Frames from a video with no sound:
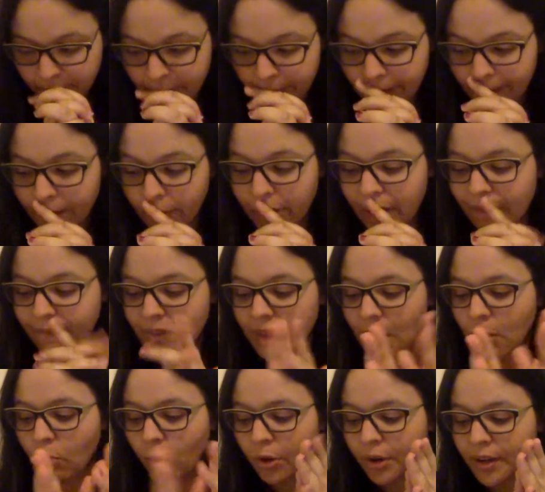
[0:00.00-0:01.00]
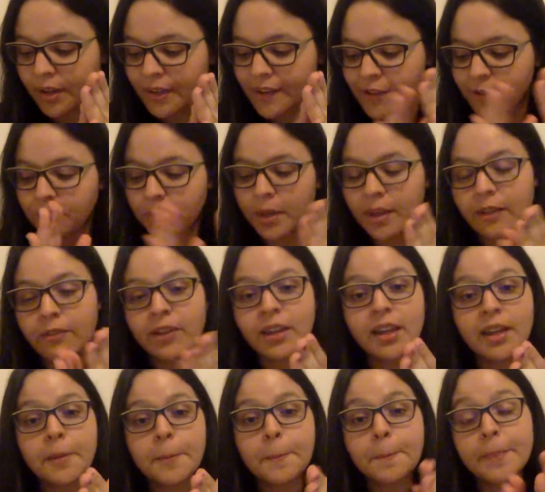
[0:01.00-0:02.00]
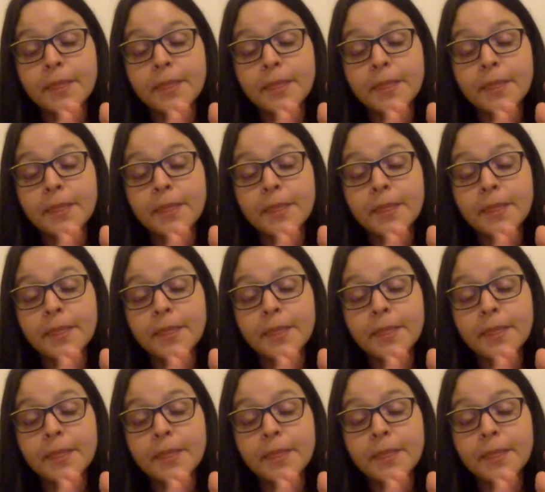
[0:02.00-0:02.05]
Then we have that work is PV,